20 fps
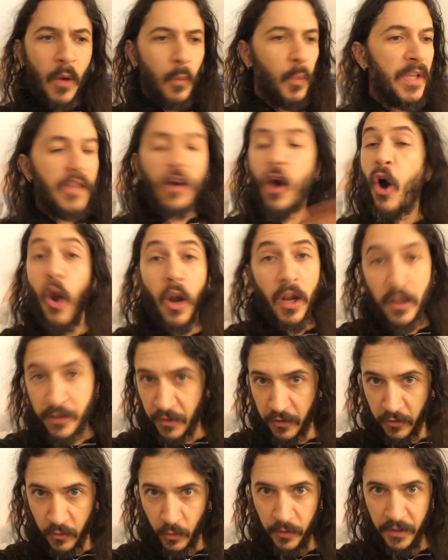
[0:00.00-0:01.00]
With all
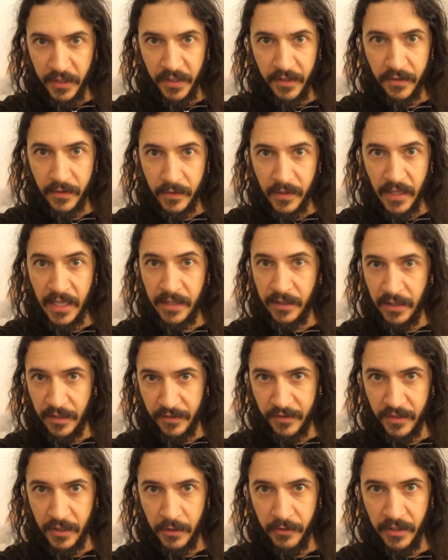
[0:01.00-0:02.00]
the stories in
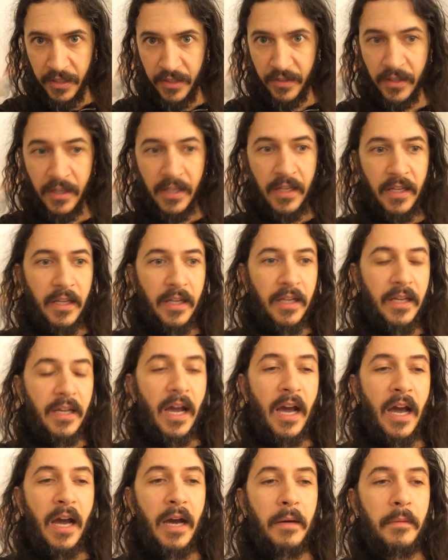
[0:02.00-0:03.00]
this series,
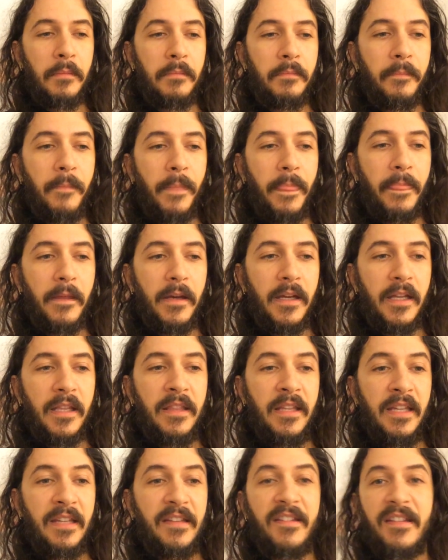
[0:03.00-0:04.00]

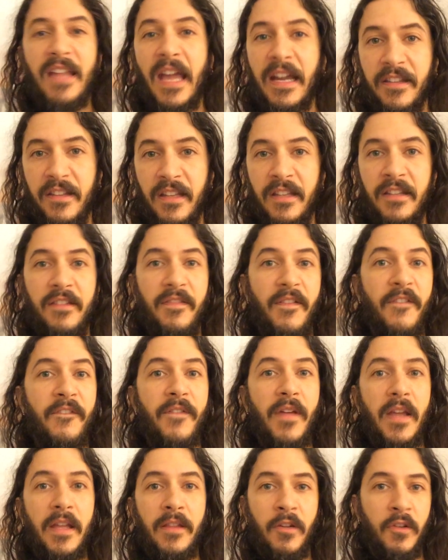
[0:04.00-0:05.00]
the sex is,
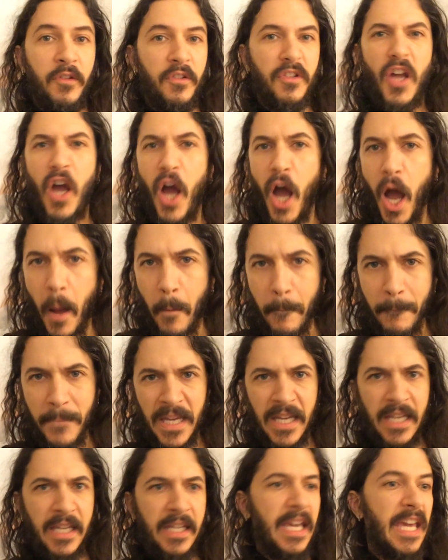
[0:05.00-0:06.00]
there's
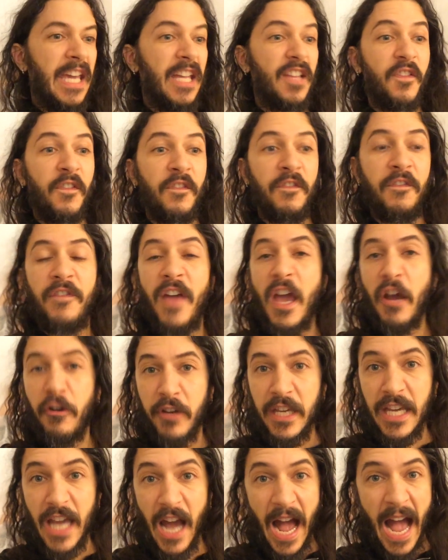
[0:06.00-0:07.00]
humping, it's
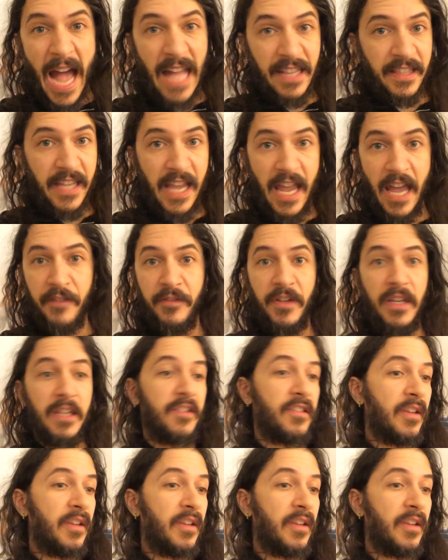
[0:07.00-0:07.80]
very hot and heavy.